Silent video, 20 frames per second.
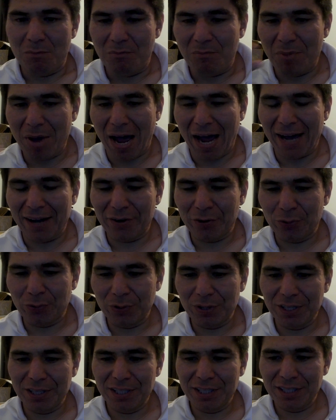
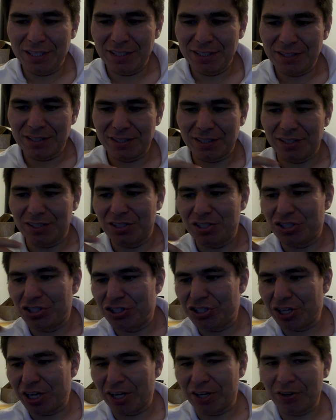batteries and
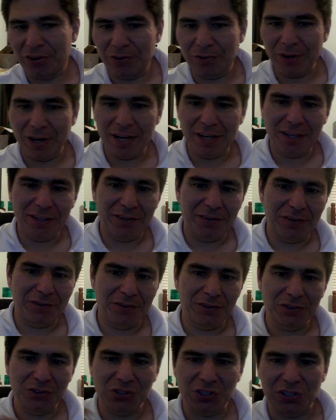
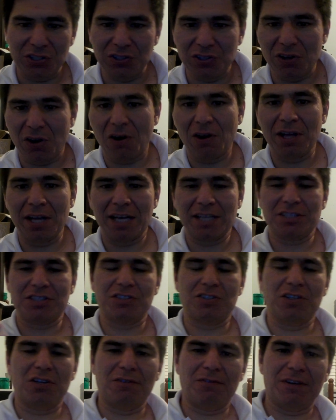generators and all that
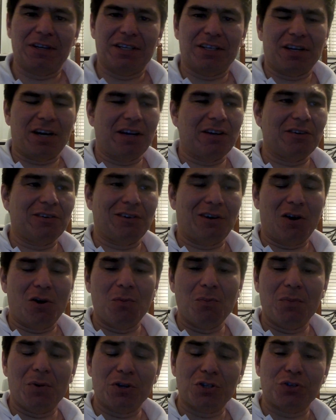stuff. And I don't know
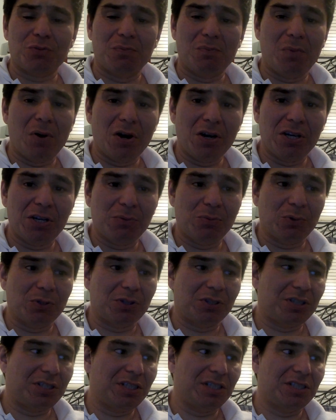how much money would
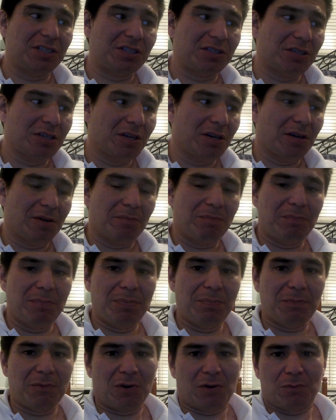these
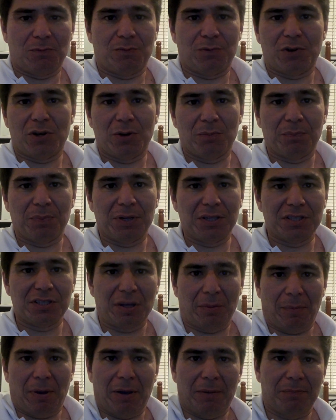companies
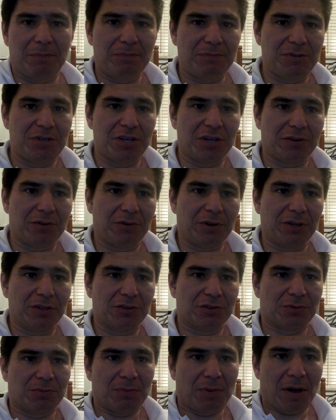that make
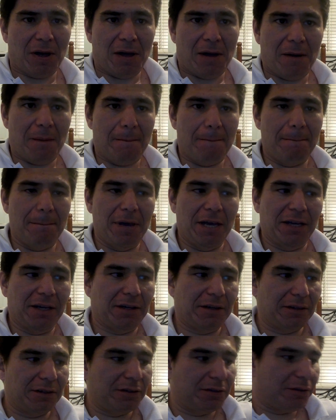generators
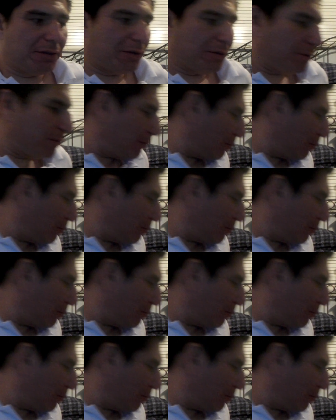make, you know?